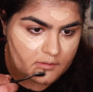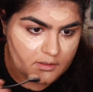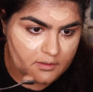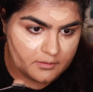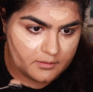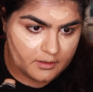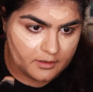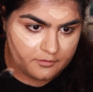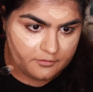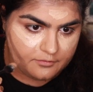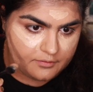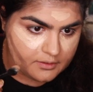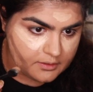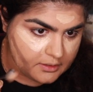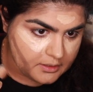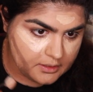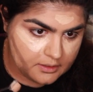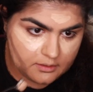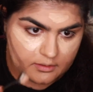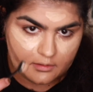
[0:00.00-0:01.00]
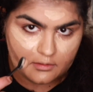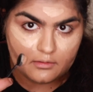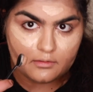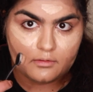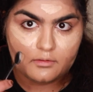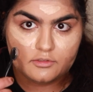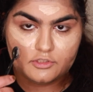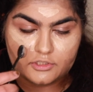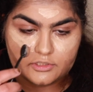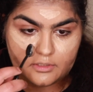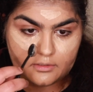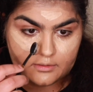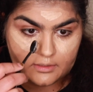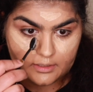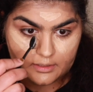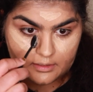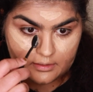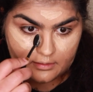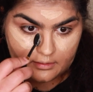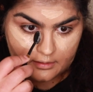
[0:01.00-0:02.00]
And then I feel like just on
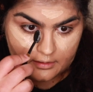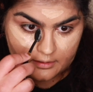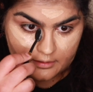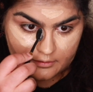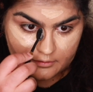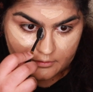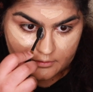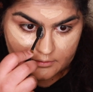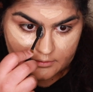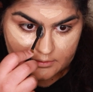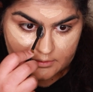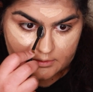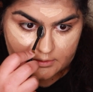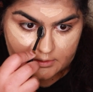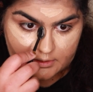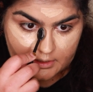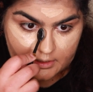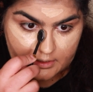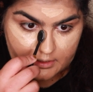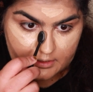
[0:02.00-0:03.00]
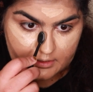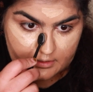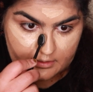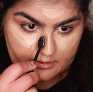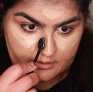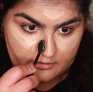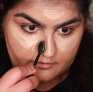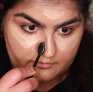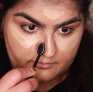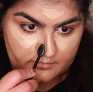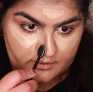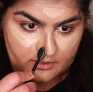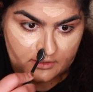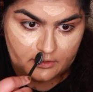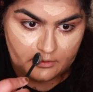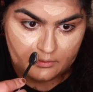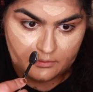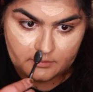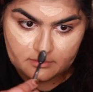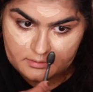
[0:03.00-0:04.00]
like either side of my
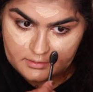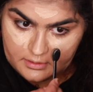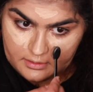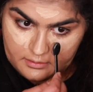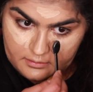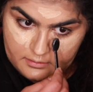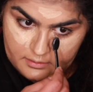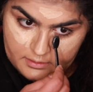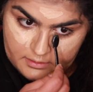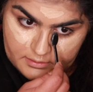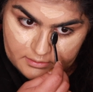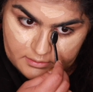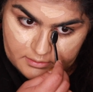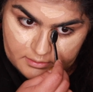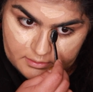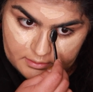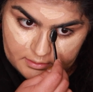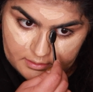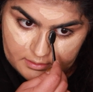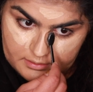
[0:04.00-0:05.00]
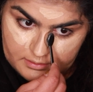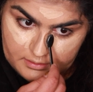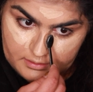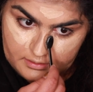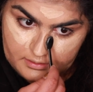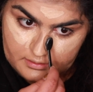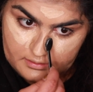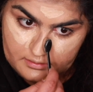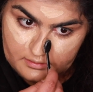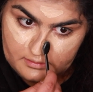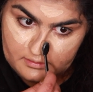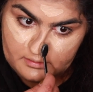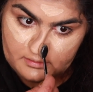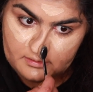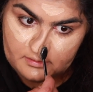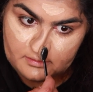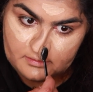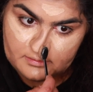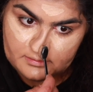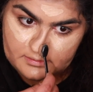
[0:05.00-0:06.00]
nose, like this, and like
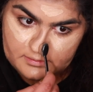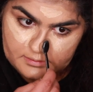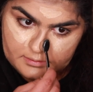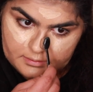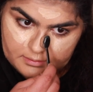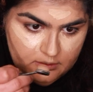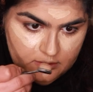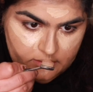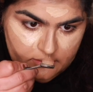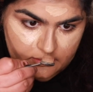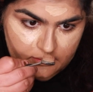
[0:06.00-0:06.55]
this,